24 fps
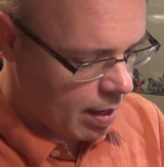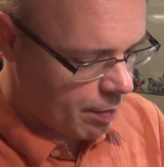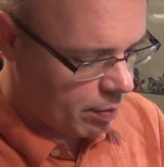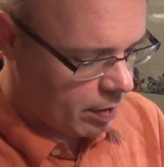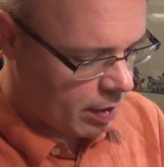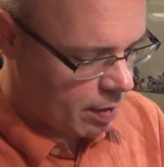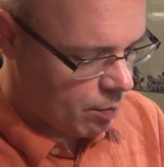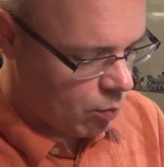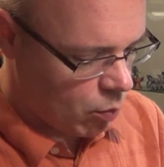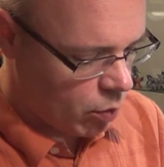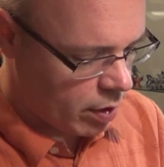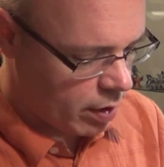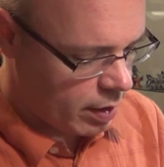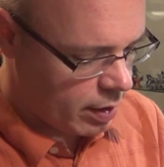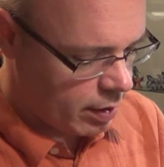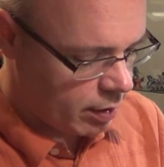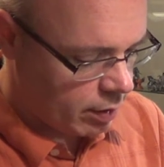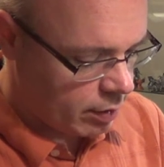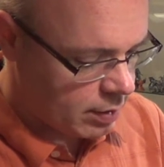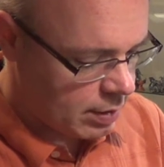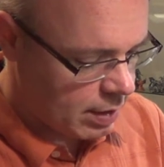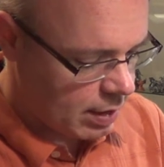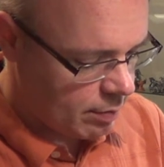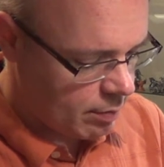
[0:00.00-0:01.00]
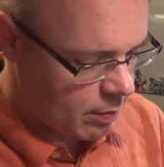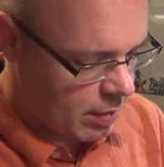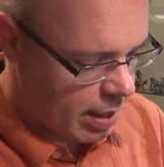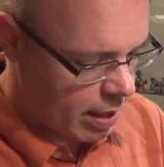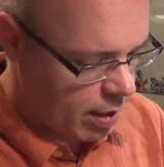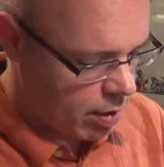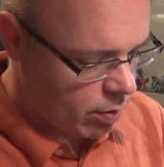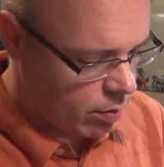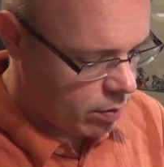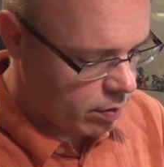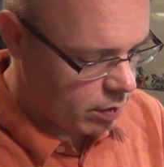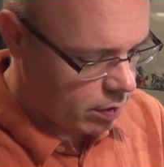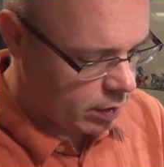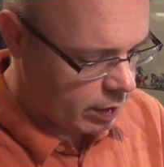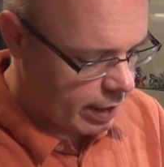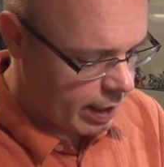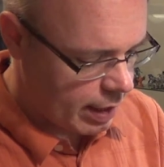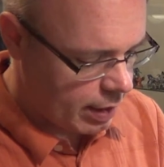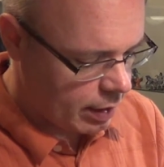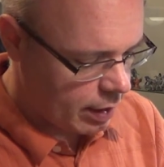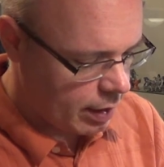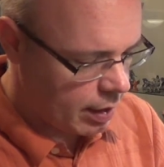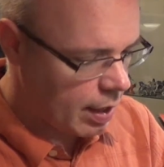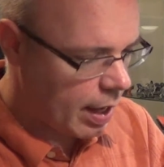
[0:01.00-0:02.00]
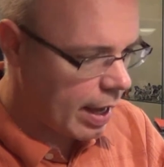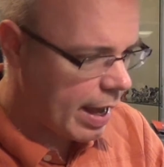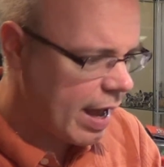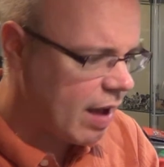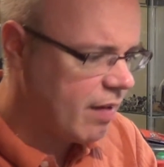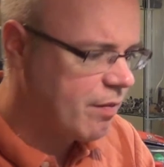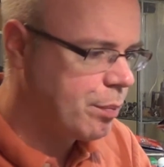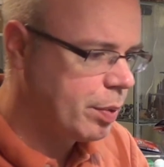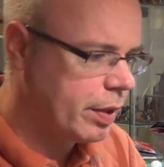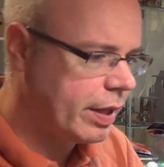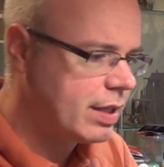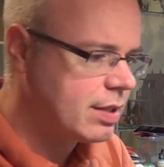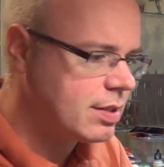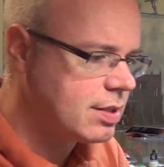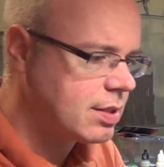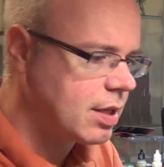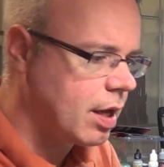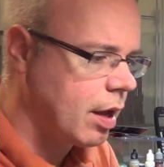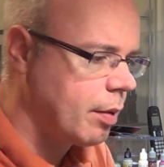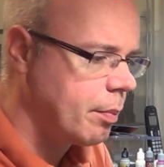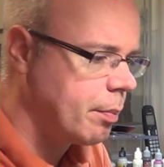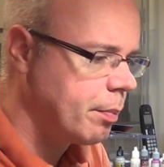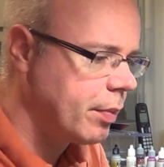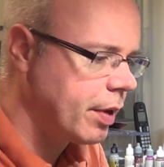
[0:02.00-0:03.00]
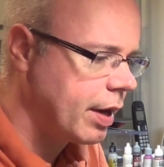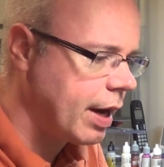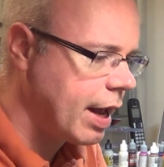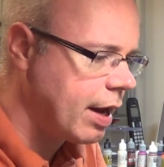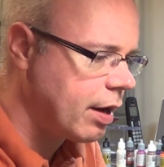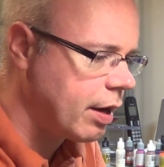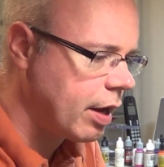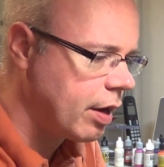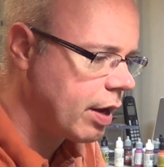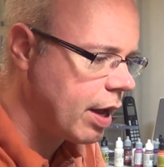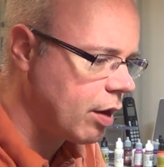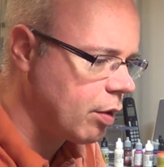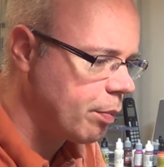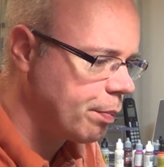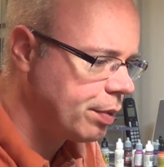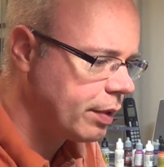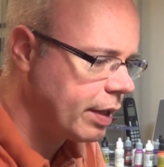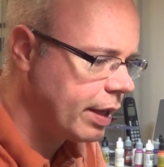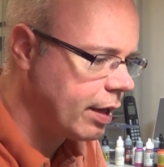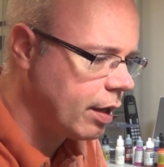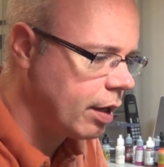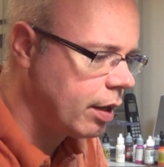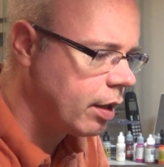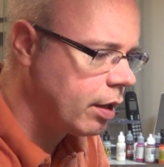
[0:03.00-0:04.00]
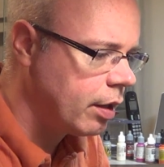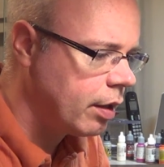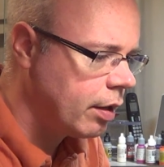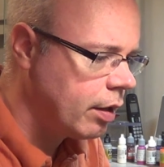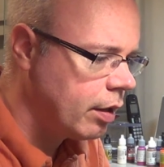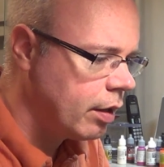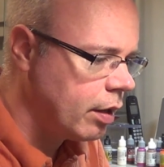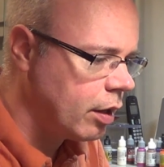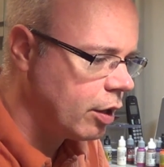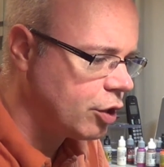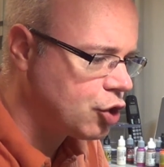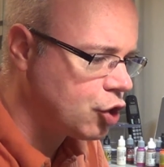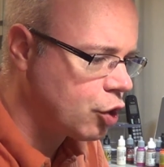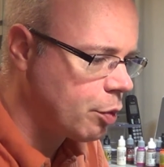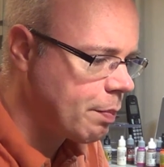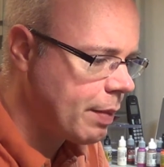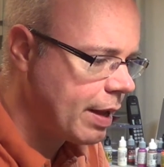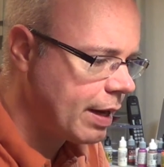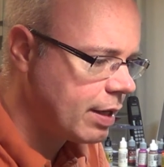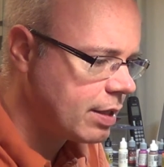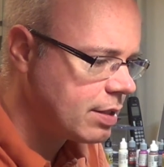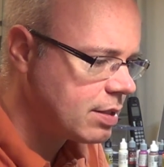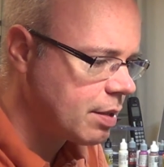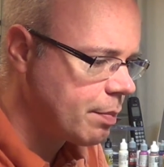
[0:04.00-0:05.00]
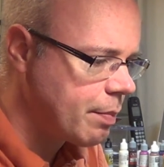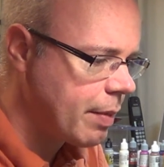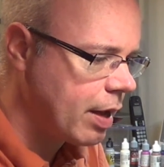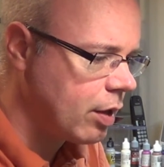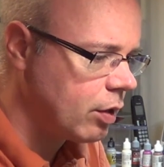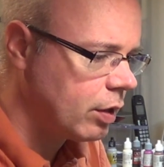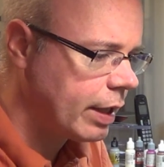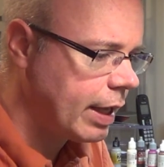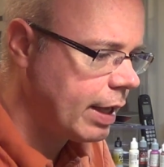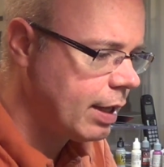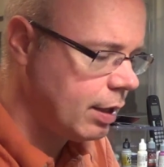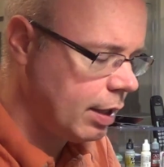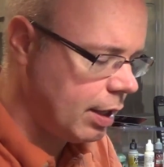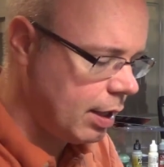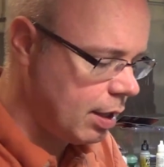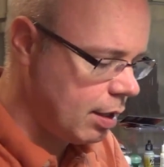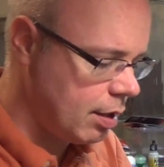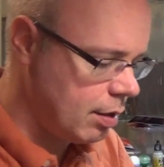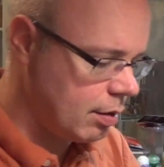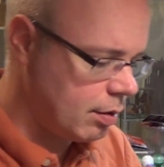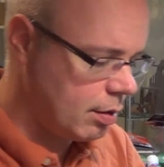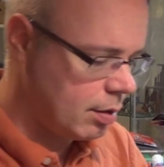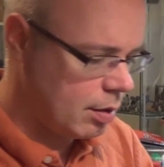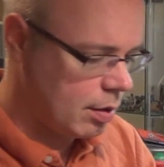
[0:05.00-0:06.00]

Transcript: I play more Kill Team now lately. I have played some, but I don't play a tremendous amount lately.